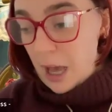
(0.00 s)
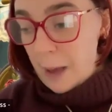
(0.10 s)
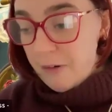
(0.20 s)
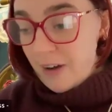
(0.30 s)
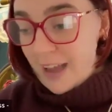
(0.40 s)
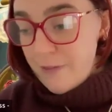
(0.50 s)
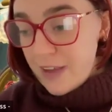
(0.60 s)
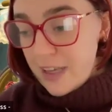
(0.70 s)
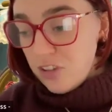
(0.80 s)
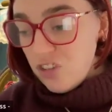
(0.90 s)
Her
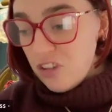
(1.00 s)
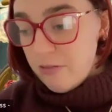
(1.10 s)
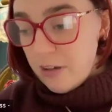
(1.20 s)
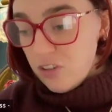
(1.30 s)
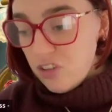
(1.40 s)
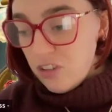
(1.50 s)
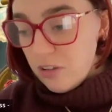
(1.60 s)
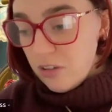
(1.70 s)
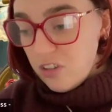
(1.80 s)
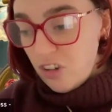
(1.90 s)
belief in
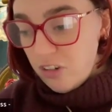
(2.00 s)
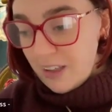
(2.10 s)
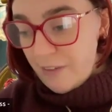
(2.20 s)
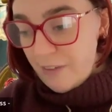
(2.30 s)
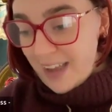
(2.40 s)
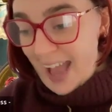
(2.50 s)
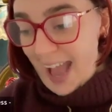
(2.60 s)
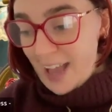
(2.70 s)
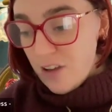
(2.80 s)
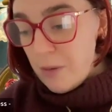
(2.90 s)

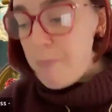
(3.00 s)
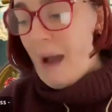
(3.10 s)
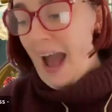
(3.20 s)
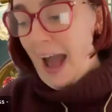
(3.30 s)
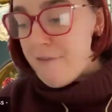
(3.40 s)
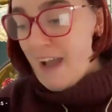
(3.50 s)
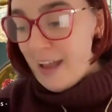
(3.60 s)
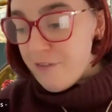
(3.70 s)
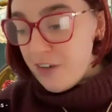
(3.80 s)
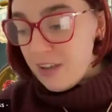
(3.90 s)
justification by
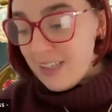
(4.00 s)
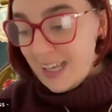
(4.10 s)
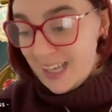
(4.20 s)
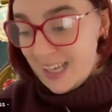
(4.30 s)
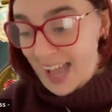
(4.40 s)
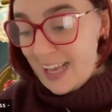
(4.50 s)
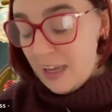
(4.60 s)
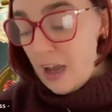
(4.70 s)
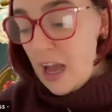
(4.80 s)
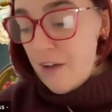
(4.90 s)
faith and
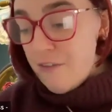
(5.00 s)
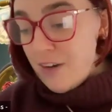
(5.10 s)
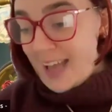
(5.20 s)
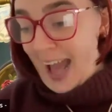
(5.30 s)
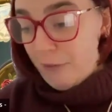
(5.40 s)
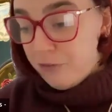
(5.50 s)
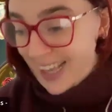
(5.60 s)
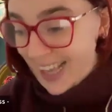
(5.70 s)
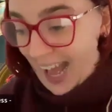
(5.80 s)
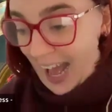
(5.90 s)
disdain for
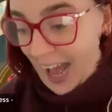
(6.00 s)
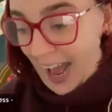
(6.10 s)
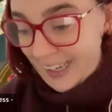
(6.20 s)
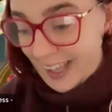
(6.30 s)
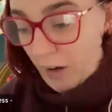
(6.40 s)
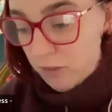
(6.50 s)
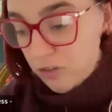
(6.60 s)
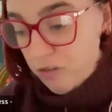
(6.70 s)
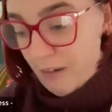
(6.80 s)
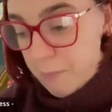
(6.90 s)
Catholic
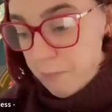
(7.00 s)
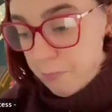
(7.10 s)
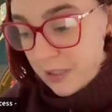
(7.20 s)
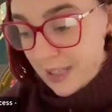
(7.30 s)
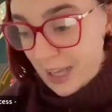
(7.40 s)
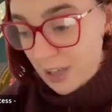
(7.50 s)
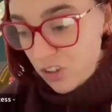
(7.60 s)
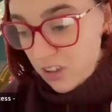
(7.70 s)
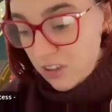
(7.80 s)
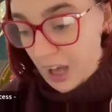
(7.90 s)
idolatry
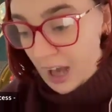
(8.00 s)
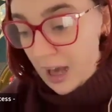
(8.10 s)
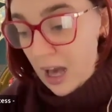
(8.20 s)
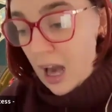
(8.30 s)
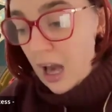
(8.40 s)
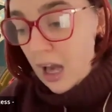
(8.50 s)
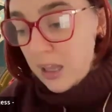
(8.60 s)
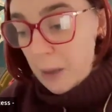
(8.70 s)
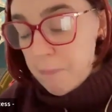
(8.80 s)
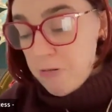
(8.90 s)
positioned her
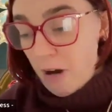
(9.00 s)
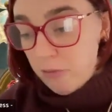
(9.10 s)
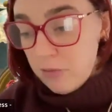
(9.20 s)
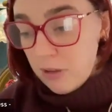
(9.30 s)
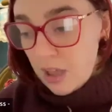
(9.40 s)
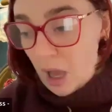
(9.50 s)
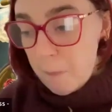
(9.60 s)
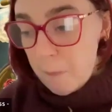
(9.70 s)
as a protagist